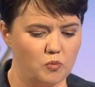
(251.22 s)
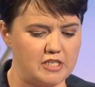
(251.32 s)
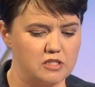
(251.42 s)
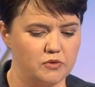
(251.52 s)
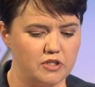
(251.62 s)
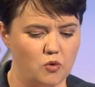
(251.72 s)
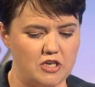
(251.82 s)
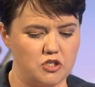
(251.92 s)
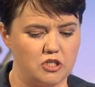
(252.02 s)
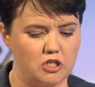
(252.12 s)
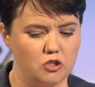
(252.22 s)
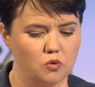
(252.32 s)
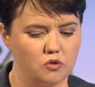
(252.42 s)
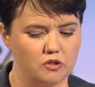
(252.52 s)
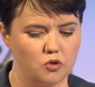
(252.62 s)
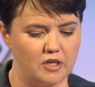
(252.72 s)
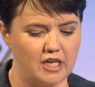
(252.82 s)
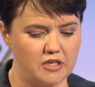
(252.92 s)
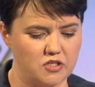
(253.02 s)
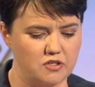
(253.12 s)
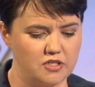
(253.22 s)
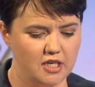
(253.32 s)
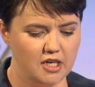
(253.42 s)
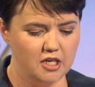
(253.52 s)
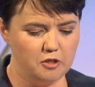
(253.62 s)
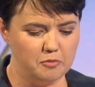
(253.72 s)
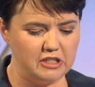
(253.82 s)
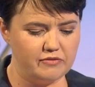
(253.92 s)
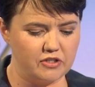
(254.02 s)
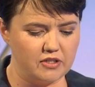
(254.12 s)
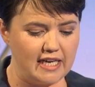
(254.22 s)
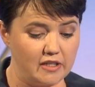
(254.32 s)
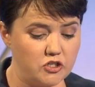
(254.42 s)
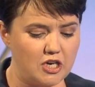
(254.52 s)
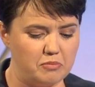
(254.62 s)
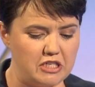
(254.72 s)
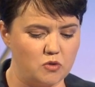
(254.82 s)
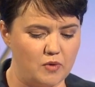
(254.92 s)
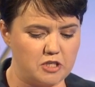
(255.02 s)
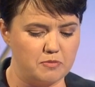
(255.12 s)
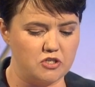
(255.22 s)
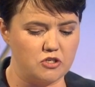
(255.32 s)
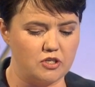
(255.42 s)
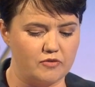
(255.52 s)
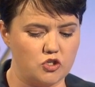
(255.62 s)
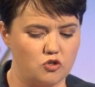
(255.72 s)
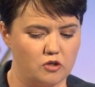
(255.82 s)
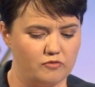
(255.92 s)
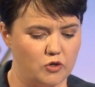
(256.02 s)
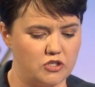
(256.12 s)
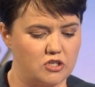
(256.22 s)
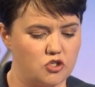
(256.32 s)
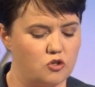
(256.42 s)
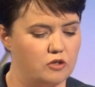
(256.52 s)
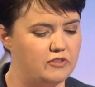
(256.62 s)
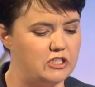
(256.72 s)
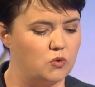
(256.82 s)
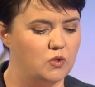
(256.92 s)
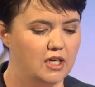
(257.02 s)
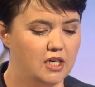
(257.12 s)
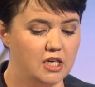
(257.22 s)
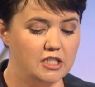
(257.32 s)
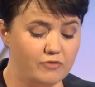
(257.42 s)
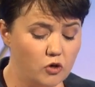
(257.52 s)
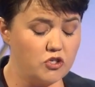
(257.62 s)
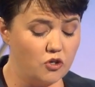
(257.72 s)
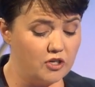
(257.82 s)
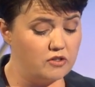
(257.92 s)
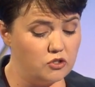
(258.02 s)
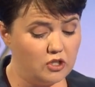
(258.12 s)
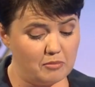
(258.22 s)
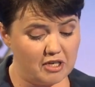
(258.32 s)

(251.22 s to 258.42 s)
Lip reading: West Lothian question can no longer go unanswered. We believe that English MPs at Westminster should have a stronger voice and a stronger veto. They've also got in their UK